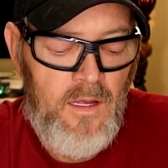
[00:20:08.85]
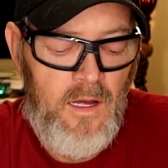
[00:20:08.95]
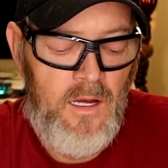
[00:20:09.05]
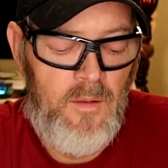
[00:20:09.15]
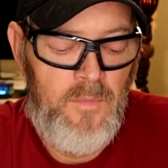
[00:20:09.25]

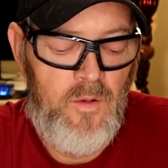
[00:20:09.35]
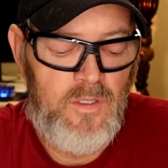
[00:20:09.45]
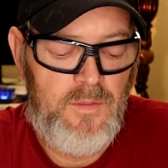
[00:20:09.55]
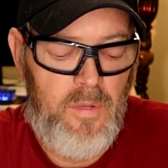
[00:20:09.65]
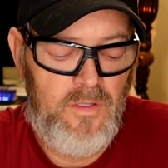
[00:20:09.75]
you were
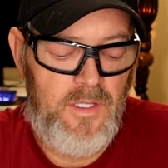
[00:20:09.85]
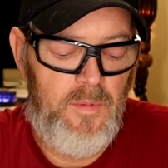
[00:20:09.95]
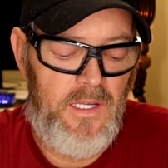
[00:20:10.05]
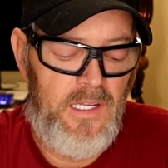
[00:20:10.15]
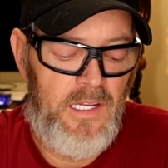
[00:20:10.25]
supposed to
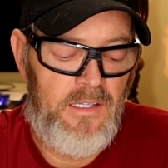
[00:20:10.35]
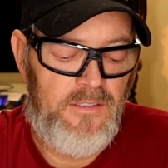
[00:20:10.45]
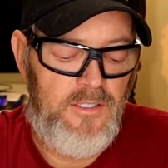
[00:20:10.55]
be eating